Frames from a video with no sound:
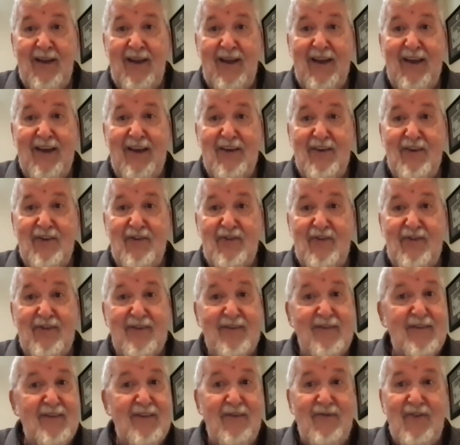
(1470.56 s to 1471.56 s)
is
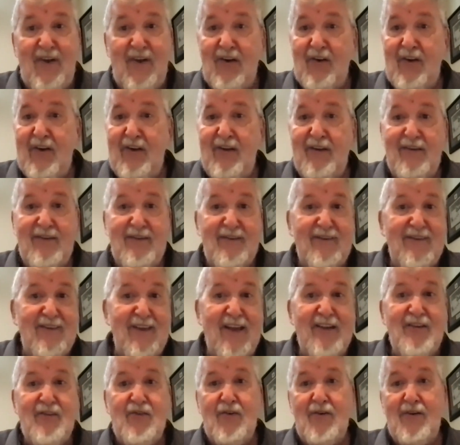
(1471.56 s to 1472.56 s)
the very
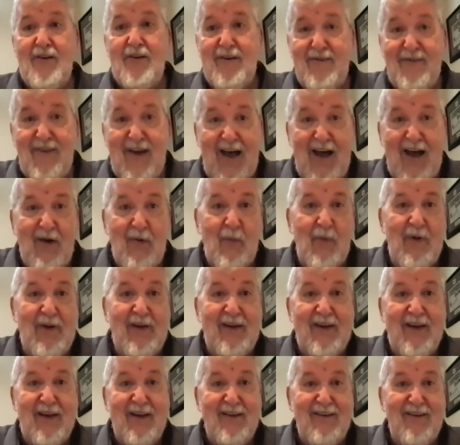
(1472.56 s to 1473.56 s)
center of how we
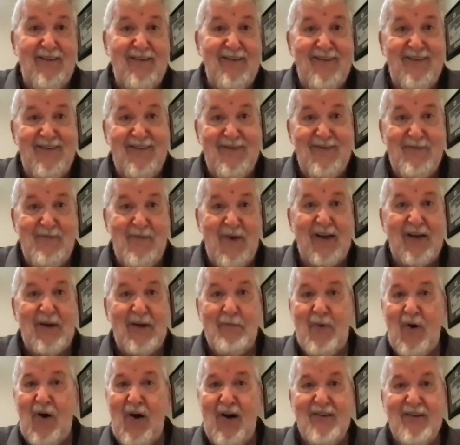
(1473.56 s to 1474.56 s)
can make a
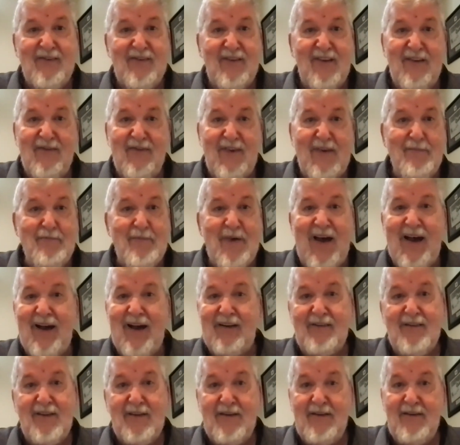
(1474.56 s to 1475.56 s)
positive
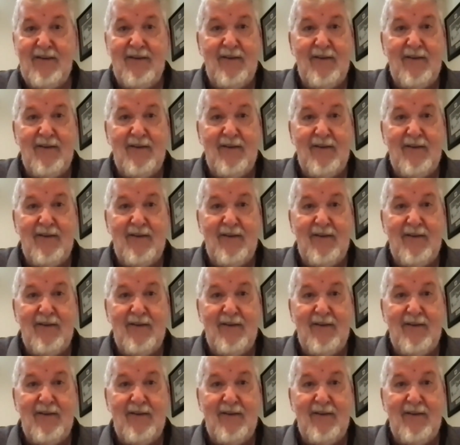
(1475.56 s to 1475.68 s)
impact.